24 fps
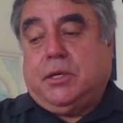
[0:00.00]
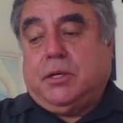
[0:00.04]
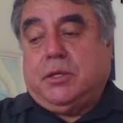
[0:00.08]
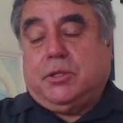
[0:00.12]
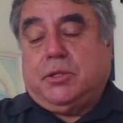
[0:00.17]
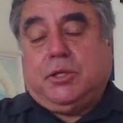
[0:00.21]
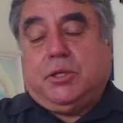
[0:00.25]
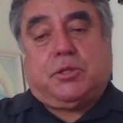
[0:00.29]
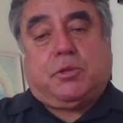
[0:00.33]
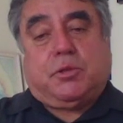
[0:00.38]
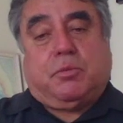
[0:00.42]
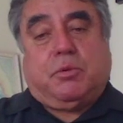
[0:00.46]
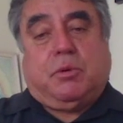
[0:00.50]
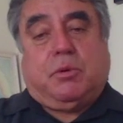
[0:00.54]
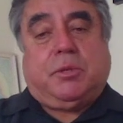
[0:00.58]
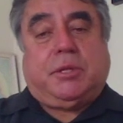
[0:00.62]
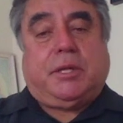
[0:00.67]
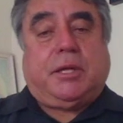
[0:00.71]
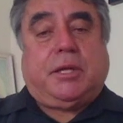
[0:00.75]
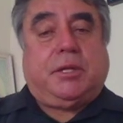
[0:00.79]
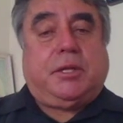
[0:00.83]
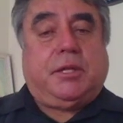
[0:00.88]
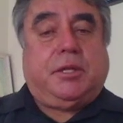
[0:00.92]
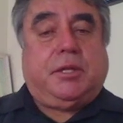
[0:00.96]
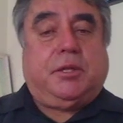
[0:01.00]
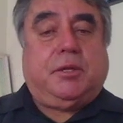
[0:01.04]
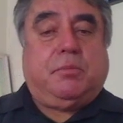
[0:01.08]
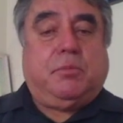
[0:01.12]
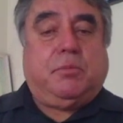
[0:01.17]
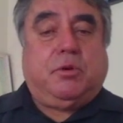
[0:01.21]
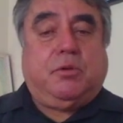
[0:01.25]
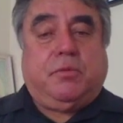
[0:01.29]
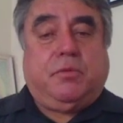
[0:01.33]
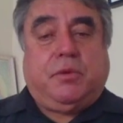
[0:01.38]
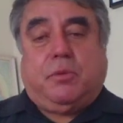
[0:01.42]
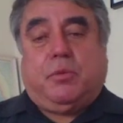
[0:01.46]
She's the woman that did the
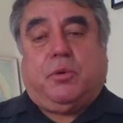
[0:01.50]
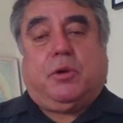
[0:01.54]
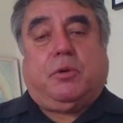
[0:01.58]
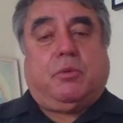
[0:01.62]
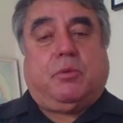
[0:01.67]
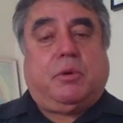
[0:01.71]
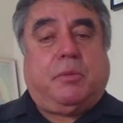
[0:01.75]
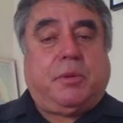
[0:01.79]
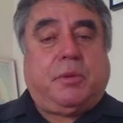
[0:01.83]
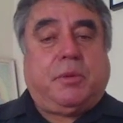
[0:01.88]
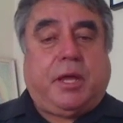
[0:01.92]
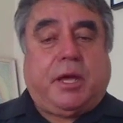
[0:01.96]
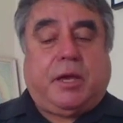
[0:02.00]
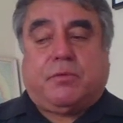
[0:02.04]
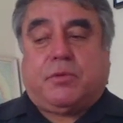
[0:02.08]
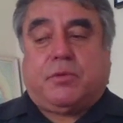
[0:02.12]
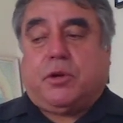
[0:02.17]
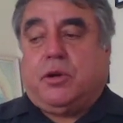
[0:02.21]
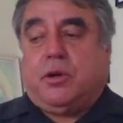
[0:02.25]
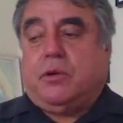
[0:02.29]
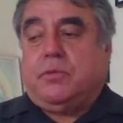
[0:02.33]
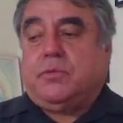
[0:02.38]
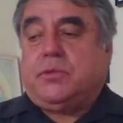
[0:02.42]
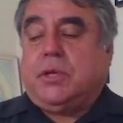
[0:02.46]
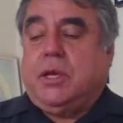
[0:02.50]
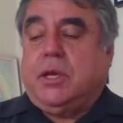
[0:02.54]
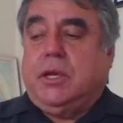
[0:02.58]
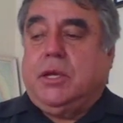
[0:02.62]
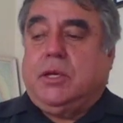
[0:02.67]
movie Real Women Have Curves.